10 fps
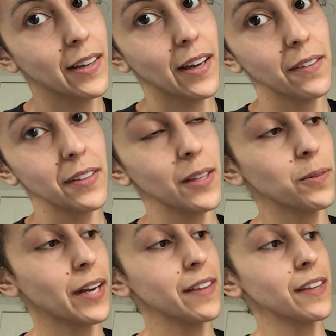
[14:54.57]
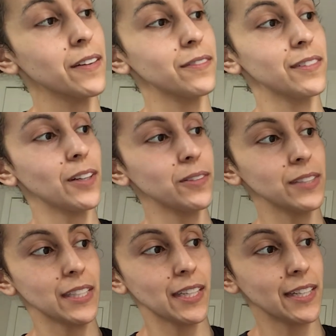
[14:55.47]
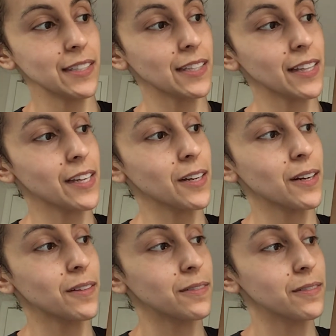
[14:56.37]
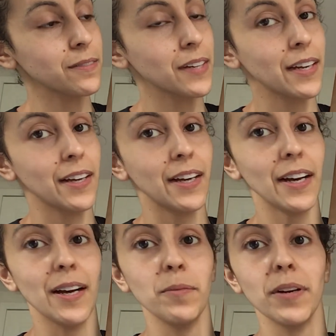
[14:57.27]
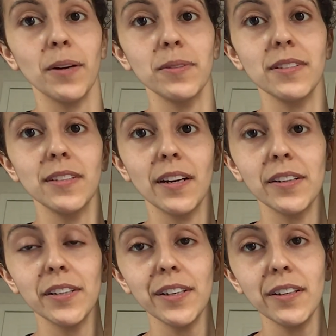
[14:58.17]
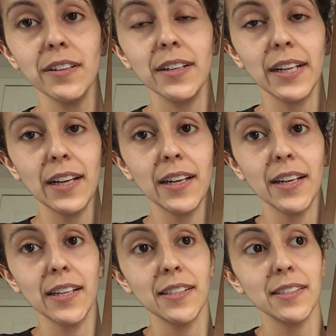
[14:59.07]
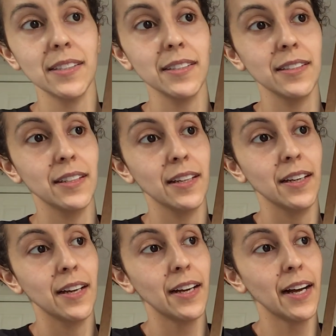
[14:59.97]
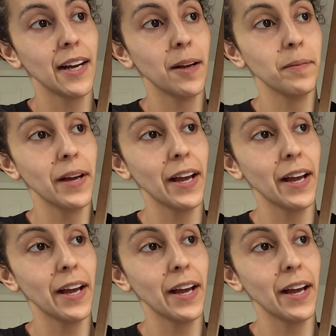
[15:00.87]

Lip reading: I feel like when I think of loneliness, I think of when I was younger, and I